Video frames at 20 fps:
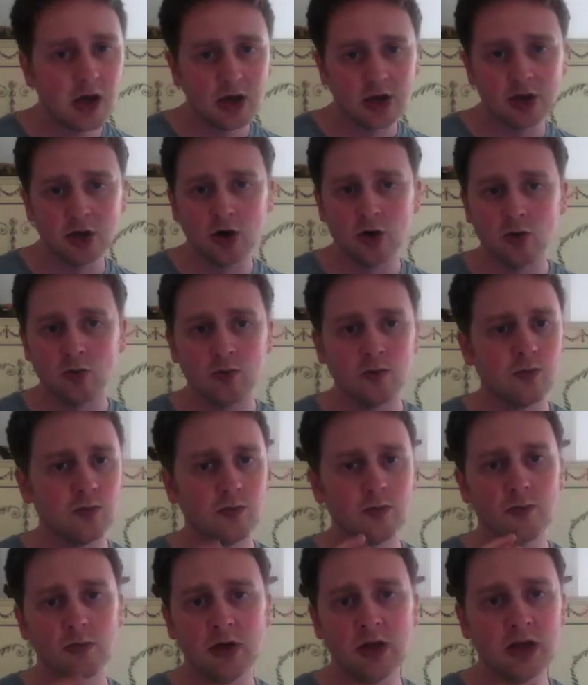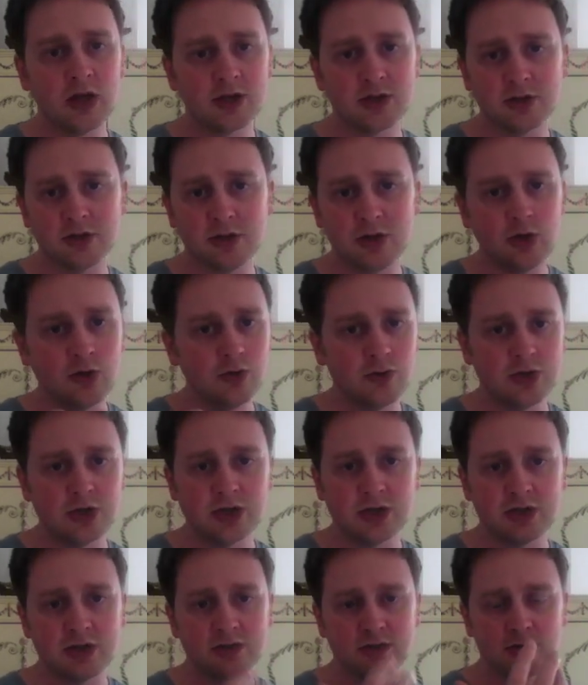he doesn't use
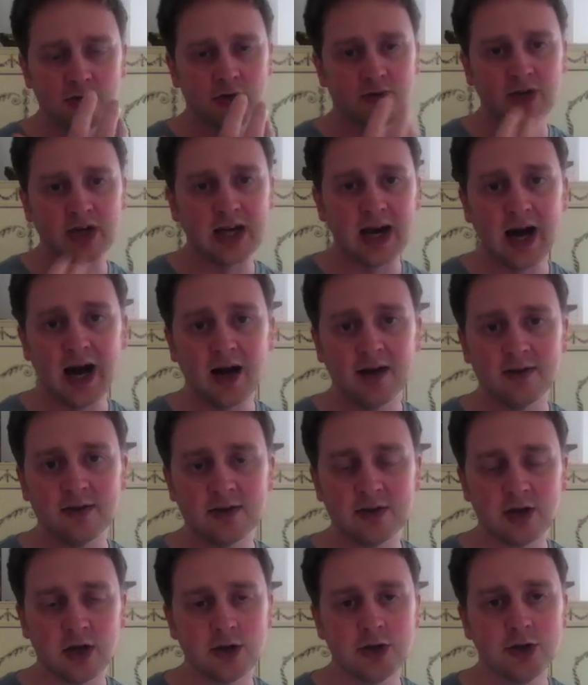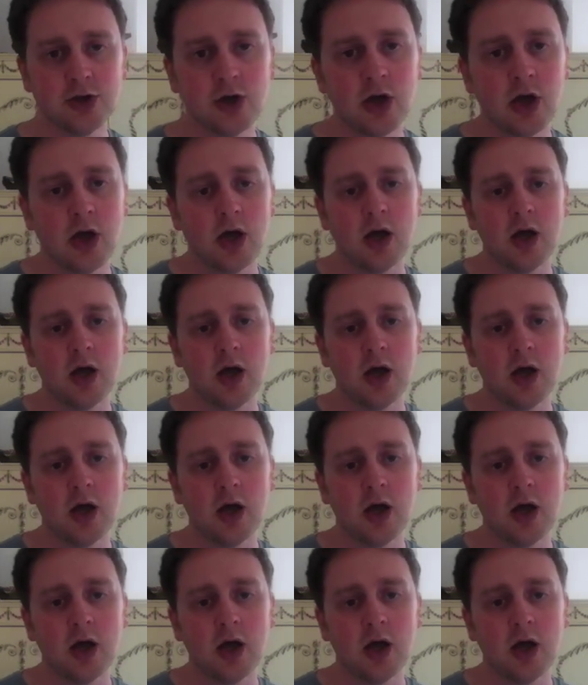his sort of a guard as such.